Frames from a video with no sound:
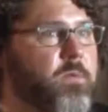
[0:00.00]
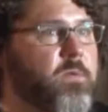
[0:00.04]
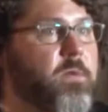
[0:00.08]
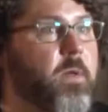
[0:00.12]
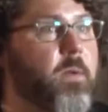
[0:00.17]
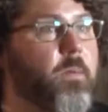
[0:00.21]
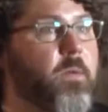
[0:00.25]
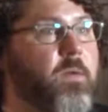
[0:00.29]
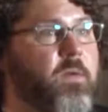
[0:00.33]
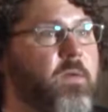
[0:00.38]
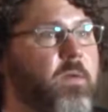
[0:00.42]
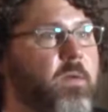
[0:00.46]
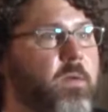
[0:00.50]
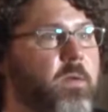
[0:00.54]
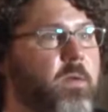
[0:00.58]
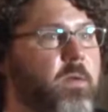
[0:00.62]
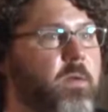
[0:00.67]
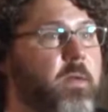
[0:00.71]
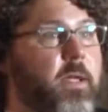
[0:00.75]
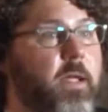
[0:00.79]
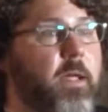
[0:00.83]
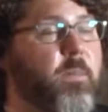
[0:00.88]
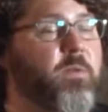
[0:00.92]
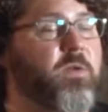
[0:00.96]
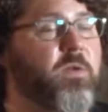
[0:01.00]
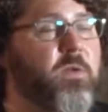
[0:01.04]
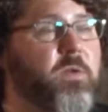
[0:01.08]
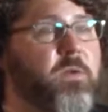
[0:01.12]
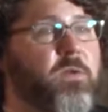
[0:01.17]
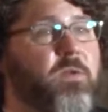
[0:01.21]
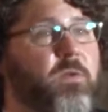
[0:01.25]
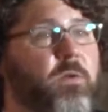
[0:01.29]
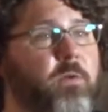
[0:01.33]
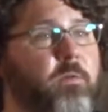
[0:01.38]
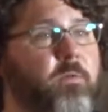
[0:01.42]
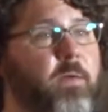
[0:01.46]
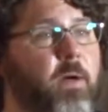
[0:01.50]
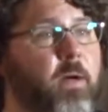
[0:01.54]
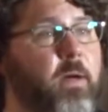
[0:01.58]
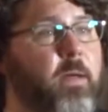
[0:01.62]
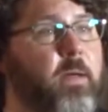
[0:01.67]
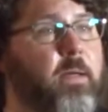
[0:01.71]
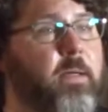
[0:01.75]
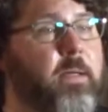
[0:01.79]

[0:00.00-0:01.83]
So I went to the New Hampshire Institute of Art,